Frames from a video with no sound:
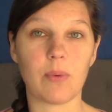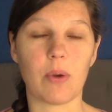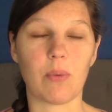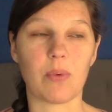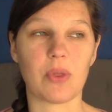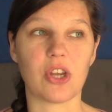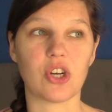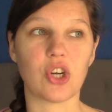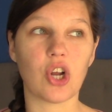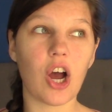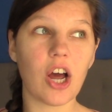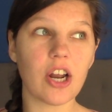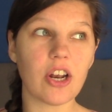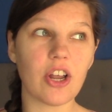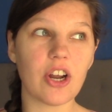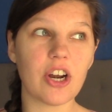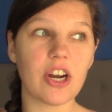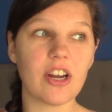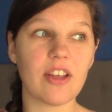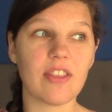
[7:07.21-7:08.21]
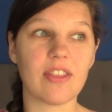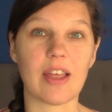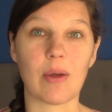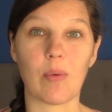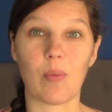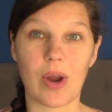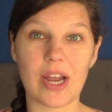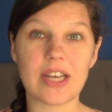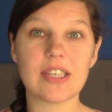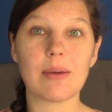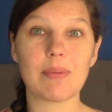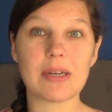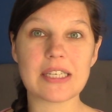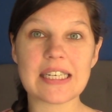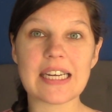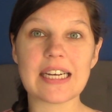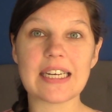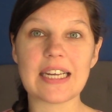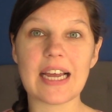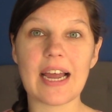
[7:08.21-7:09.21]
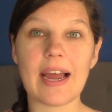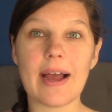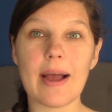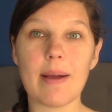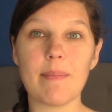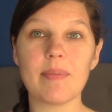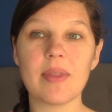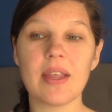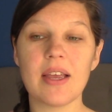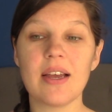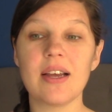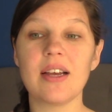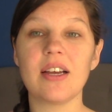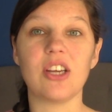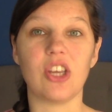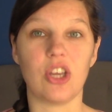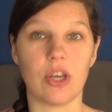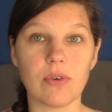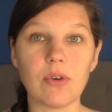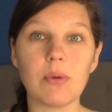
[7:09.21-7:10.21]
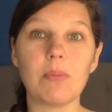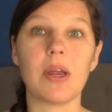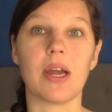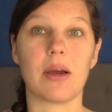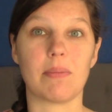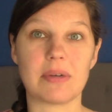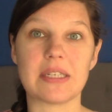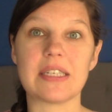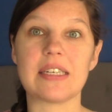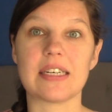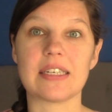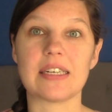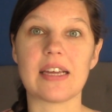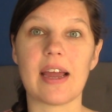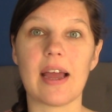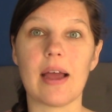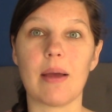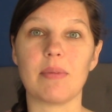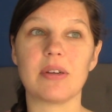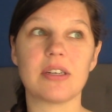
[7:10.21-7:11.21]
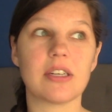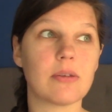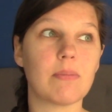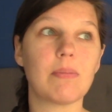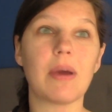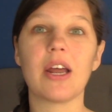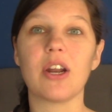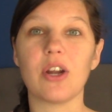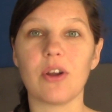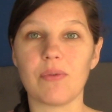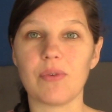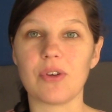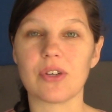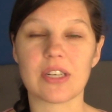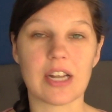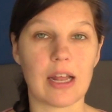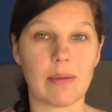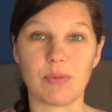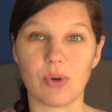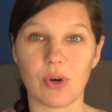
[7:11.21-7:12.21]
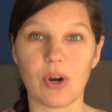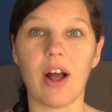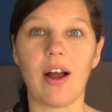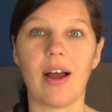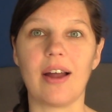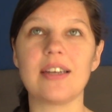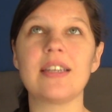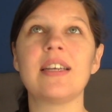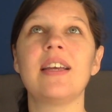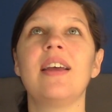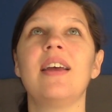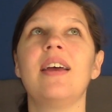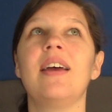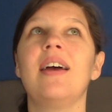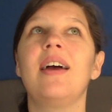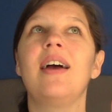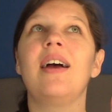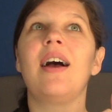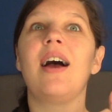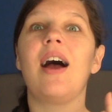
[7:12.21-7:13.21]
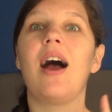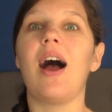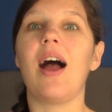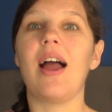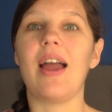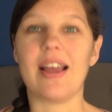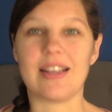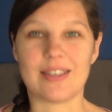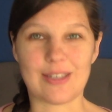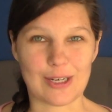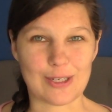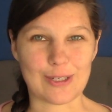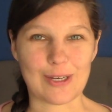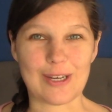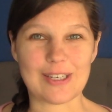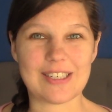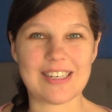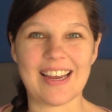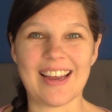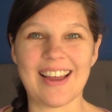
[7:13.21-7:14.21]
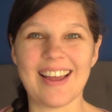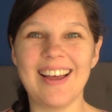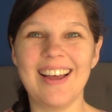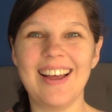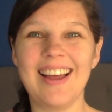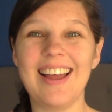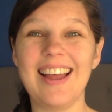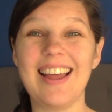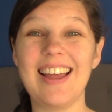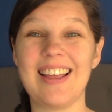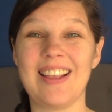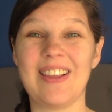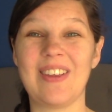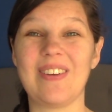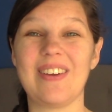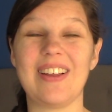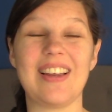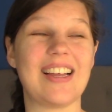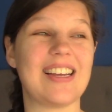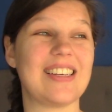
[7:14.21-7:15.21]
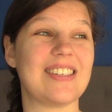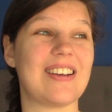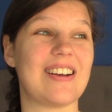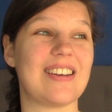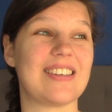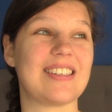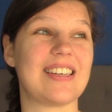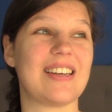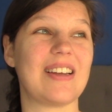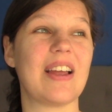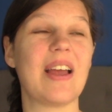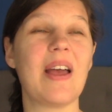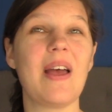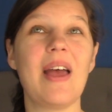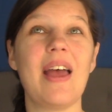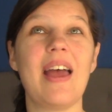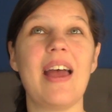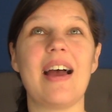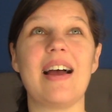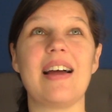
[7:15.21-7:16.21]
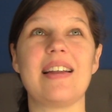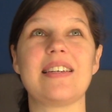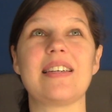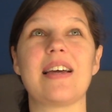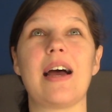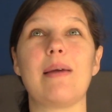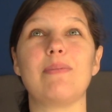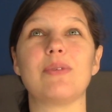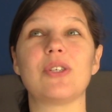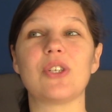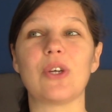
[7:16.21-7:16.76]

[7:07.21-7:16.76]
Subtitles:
And with a toddler that wakes up at 6 a.m., you have to be up at 6 a.m. It doesn't matter if you slept or not. It's exhausting. It's really exhausting at times.